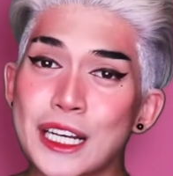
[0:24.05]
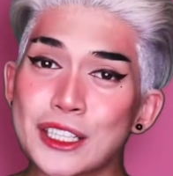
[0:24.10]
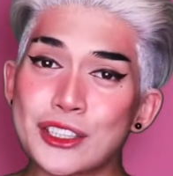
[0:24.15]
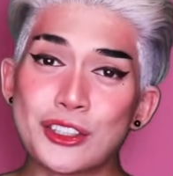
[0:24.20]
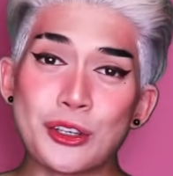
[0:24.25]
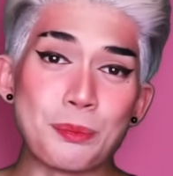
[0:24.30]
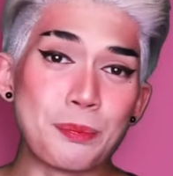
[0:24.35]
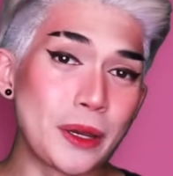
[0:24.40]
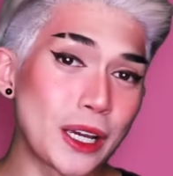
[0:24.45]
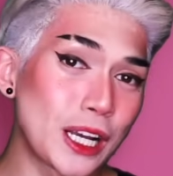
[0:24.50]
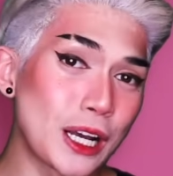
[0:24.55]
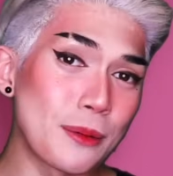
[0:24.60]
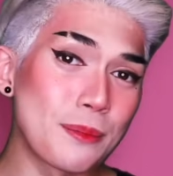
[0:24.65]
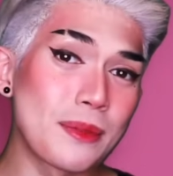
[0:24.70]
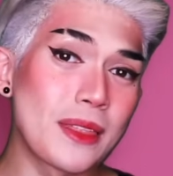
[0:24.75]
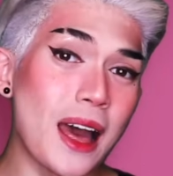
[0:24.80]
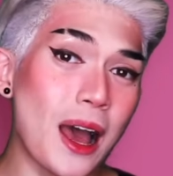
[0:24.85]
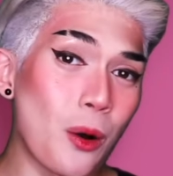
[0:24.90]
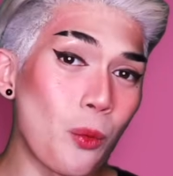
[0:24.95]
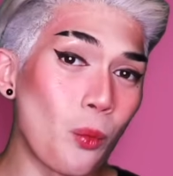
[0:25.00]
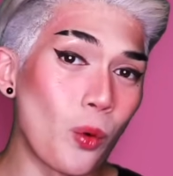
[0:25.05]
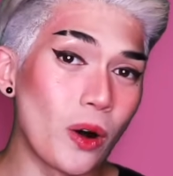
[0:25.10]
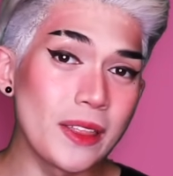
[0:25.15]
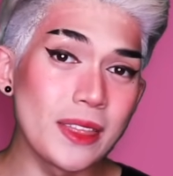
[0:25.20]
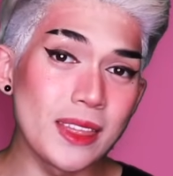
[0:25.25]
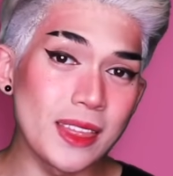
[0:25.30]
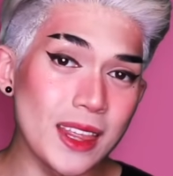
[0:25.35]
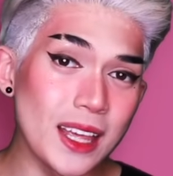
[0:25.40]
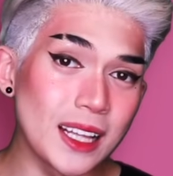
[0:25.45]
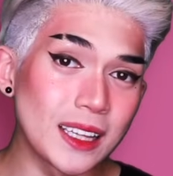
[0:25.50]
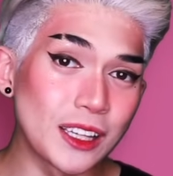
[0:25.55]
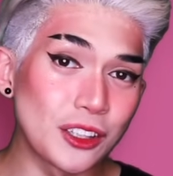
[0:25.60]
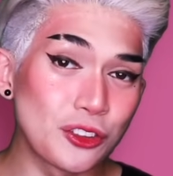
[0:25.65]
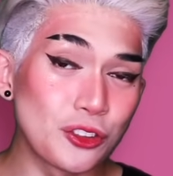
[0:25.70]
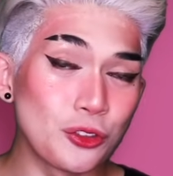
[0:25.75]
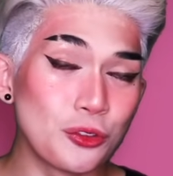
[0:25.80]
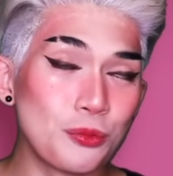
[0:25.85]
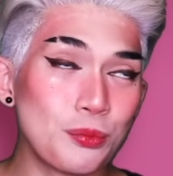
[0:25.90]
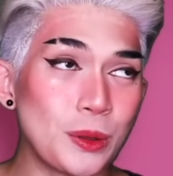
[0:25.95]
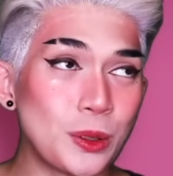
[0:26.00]
to pick up that one thing that
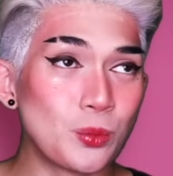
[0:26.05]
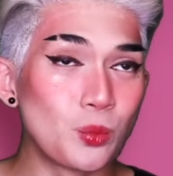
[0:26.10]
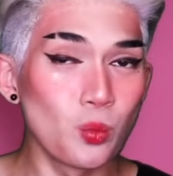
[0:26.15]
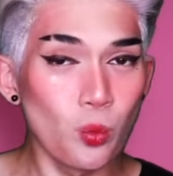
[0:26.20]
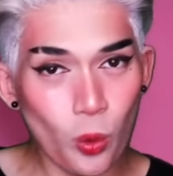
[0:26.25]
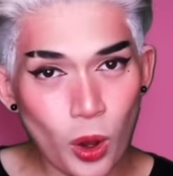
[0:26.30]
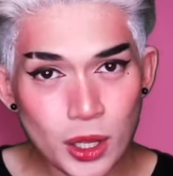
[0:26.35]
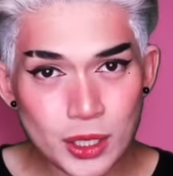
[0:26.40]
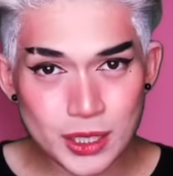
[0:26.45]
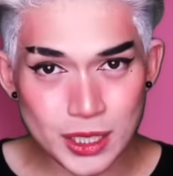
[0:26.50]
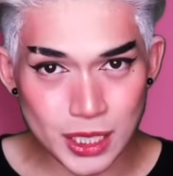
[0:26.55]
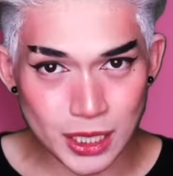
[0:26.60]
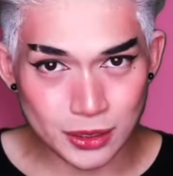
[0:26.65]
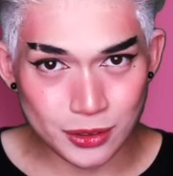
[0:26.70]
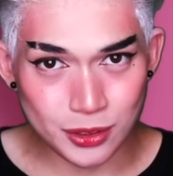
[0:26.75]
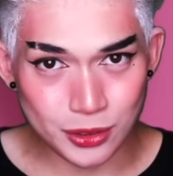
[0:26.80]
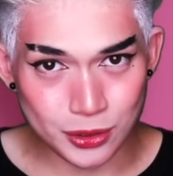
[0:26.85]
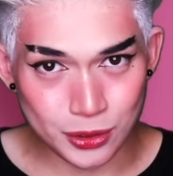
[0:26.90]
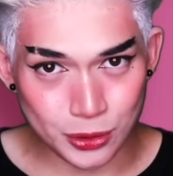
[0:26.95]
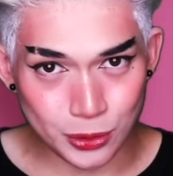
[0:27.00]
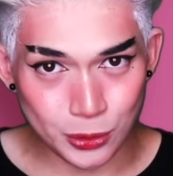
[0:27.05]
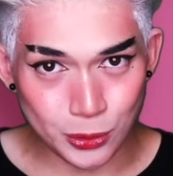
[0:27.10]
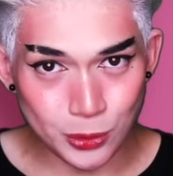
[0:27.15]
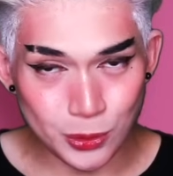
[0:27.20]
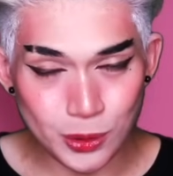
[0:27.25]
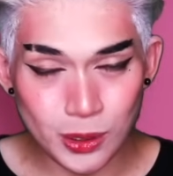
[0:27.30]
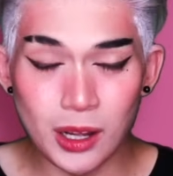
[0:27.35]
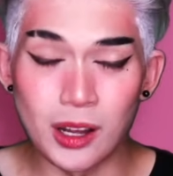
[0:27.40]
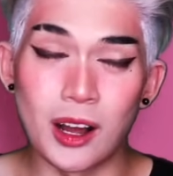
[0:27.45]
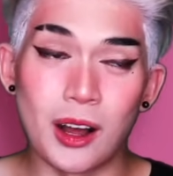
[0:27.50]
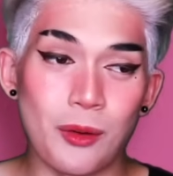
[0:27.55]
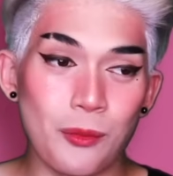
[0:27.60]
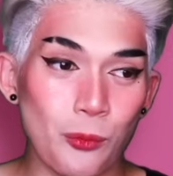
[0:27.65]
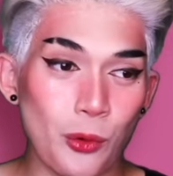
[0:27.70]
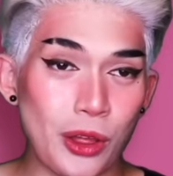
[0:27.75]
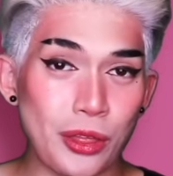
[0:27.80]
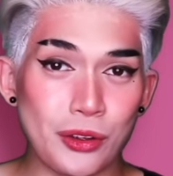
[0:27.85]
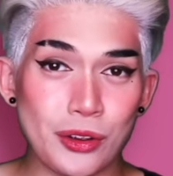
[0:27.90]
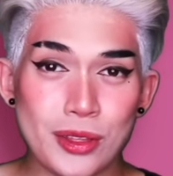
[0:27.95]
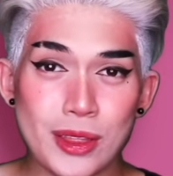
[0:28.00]
you've been wanting to do, um,
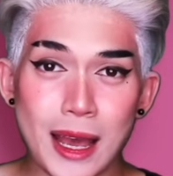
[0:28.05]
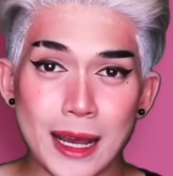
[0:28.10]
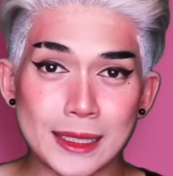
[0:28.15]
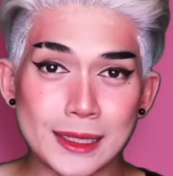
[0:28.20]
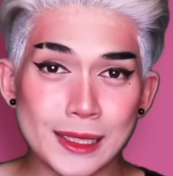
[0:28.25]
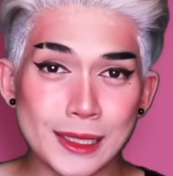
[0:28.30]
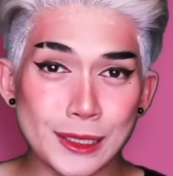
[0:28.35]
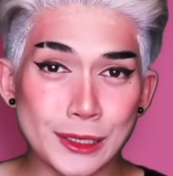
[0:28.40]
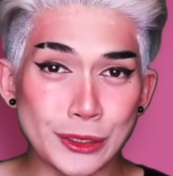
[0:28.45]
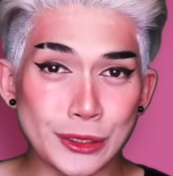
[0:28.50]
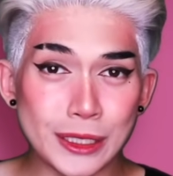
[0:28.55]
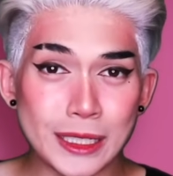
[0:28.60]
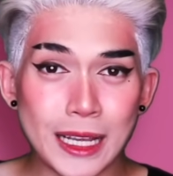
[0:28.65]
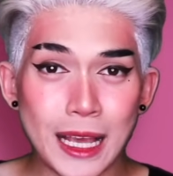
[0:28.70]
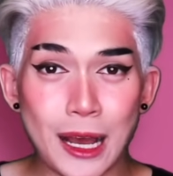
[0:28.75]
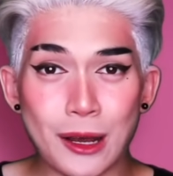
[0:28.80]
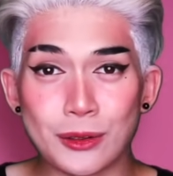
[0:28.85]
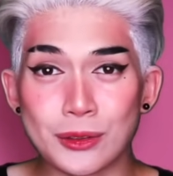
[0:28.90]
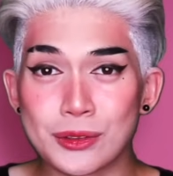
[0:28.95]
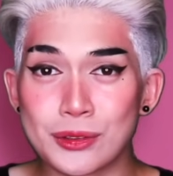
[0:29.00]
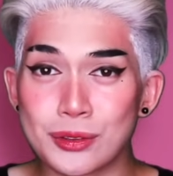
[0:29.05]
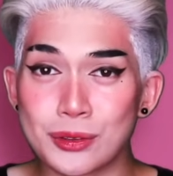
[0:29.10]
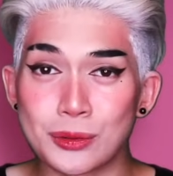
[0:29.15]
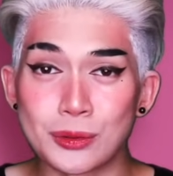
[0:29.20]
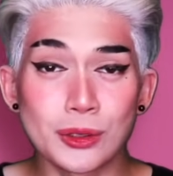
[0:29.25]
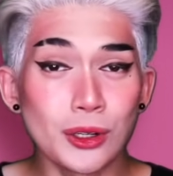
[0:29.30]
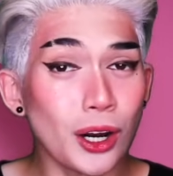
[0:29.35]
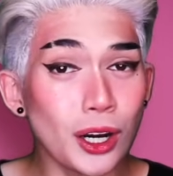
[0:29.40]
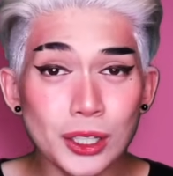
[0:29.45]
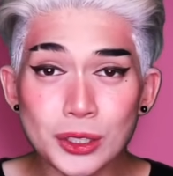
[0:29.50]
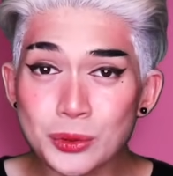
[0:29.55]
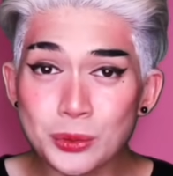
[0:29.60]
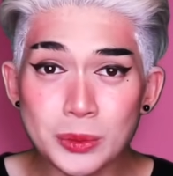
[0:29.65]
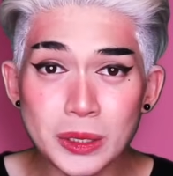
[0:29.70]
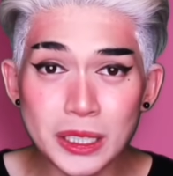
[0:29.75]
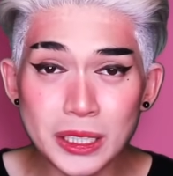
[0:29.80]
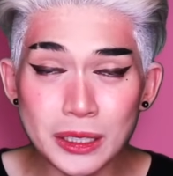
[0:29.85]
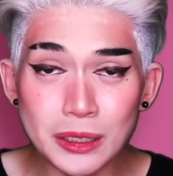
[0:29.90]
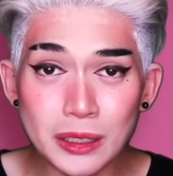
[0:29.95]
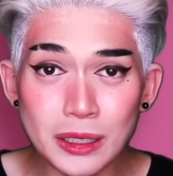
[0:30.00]
whether that's learning how to
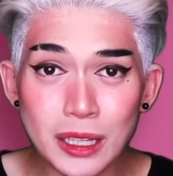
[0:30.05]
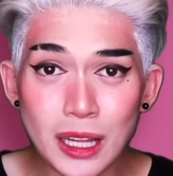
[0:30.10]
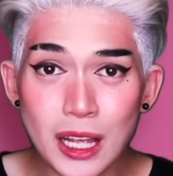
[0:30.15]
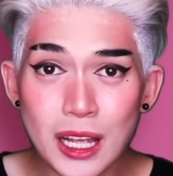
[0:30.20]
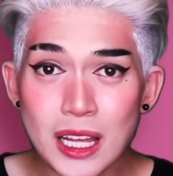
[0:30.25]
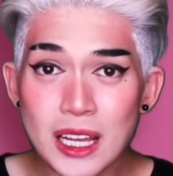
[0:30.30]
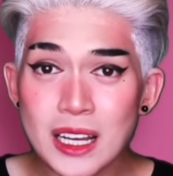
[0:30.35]
cartwheel,